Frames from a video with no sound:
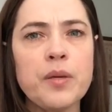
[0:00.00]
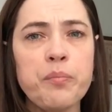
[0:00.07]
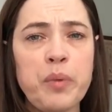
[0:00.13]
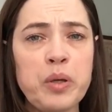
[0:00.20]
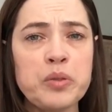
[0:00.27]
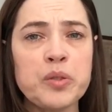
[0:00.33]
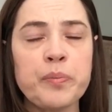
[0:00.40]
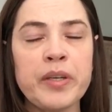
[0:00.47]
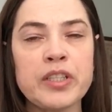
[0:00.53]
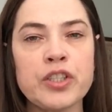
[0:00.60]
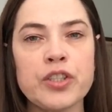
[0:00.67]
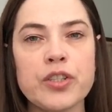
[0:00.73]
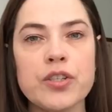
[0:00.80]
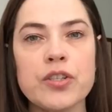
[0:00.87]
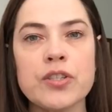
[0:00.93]
Post
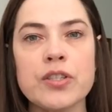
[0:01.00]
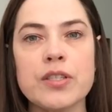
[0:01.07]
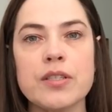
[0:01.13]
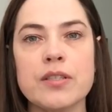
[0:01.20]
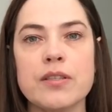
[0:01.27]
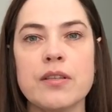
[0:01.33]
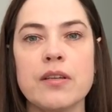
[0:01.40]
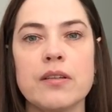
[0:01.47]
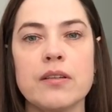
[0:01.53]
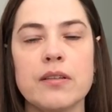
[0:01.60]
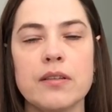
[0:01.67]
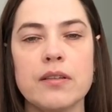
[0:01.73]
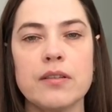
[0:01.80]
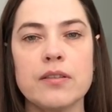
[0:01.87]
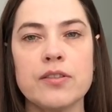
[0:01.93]
pictures
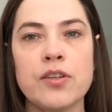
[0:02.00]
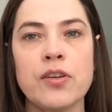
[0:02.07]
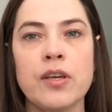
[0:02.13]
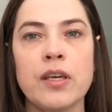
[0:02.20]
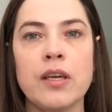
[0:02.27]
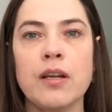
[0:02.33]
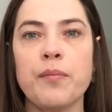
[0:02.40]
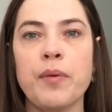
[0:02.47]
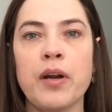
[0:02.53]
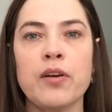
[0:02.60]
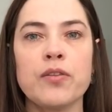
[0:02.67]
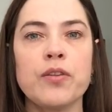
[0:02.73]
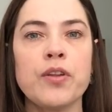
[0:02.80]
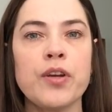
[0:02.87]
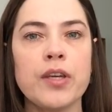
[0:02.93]
so you can get a
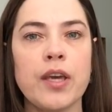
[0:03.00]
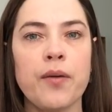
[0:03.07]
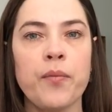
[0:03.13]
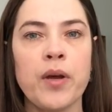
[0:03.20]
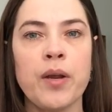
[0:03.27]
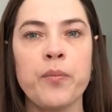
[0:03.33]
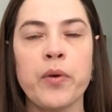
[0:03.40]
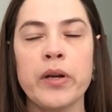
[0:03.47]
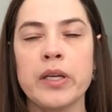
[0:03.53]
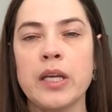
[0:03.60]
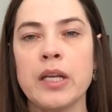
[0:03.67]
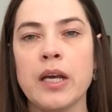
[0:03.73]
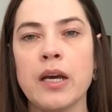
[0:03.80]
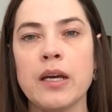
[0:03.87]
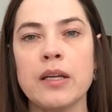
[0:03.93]
better look at what I'm
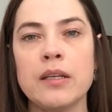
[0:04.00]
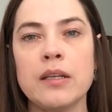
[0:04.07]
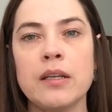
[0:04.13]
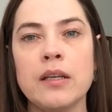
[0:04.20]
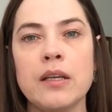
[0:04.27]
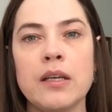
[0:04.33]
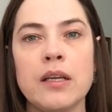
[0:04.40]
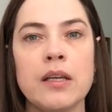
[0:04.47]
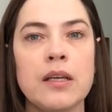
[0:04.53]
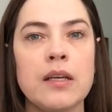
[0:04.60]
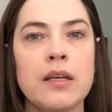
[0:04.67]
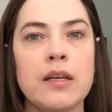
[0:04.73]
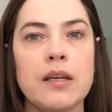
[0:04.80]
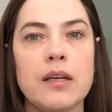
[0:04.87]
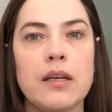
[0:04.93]
working on.
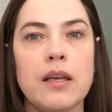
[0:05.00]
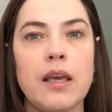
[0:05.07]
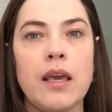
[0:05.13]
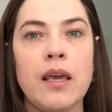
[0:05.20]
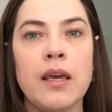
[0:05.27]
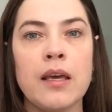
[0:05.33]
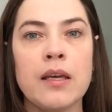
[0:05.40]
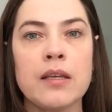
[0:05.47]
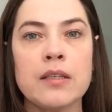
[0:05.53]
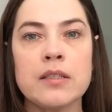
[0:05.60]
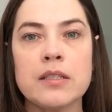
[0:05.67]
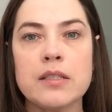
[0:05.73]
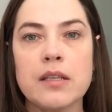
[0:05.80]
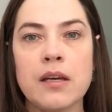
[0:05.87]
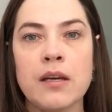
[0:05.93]

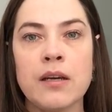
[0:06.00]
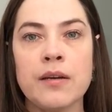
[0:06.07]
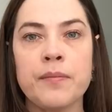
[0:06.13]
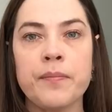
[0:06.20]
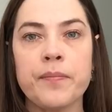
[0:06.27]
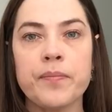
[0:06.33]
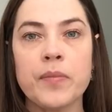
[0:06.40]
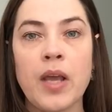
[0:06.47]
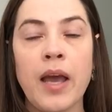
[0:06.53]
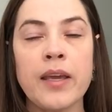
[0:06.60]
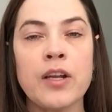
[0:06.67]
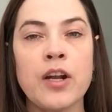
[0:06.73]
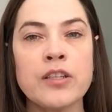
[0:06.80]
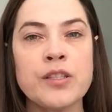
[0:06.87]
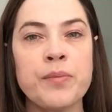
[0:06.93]
And I
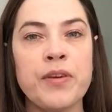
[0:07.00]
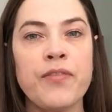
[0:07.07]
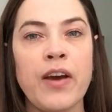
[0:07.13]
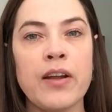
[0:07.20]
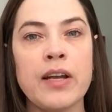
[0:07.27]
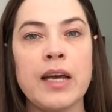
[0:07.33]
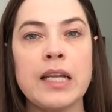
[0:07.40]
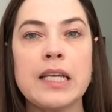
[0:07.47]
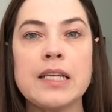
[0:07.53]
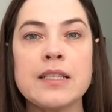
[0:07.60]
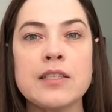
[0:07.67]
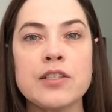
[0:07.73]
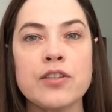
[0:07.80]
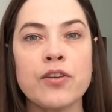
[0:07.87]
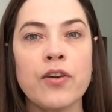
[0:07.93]
can also be found on
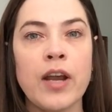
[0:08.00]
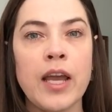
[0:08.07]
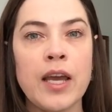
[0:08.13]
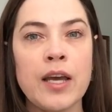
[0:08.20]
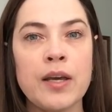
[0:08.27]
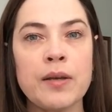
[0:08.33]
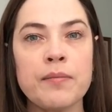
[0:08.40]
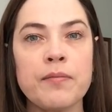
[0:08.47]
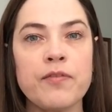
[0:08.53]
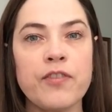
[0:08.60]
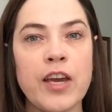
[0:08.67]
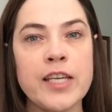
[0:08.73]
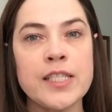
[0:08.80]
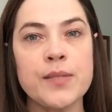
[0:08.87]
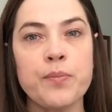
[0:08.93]
Instagram,
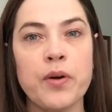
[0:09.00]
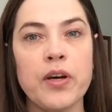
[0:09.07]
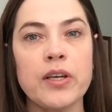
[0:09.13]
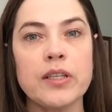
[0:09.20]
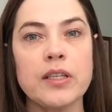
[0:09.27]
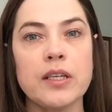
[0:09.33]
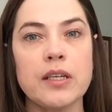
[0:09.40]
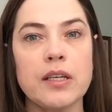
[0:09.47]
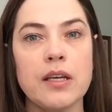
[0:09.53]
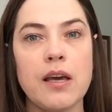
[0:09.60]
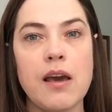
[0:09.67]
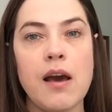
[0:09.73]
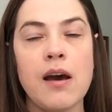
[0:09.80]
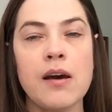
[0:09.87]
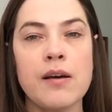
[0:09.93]
Facebook,
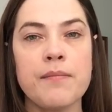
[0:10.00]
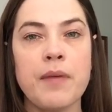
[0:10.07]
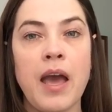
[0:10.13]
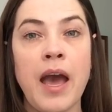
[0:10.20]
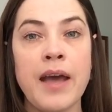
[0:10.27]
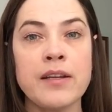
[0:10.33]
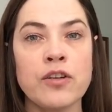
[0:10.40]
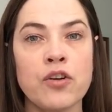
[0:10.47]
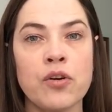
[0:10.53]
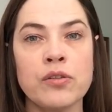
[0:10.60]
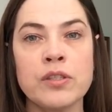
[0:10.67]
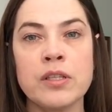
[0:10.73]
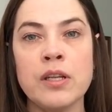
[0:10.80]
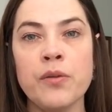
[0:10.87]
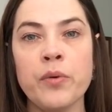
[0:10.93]
at
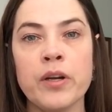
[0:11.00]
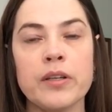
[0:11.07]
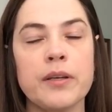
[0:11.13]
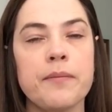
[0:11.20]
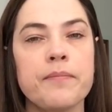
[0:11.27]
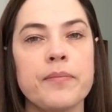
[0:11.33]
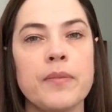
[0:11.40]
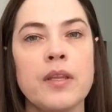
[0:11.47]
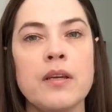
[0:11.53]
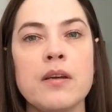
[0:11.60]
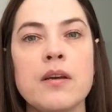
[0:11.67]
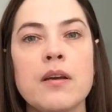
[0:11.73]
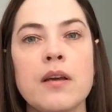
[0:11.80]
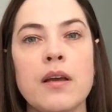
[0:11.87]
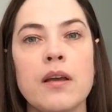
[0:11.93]
Nicole's Needlework.
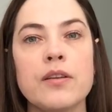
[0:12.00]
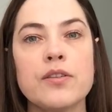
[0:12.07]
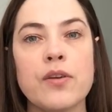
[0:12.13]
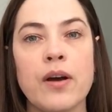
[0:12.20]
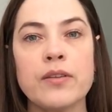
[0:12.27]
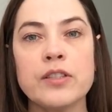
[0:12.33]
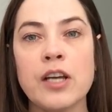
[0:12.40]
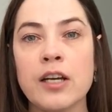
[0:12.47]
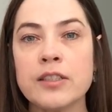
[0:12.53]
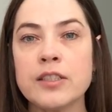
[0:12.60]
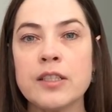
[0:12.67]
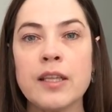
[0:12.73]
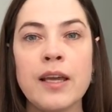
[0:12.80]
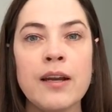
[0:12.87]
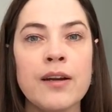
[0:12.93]
So I'll talk to
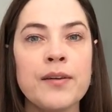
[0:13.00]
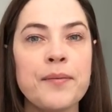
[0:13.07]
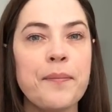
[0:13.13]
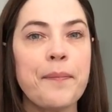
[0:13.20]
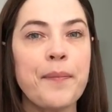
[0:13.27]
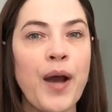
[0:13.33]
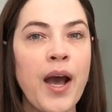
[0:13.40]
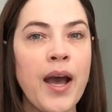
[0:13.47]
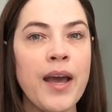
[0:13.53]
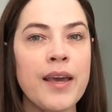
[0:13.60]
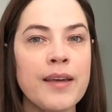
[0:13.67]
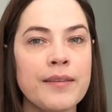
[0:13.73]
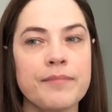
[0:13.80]
you later. Bye.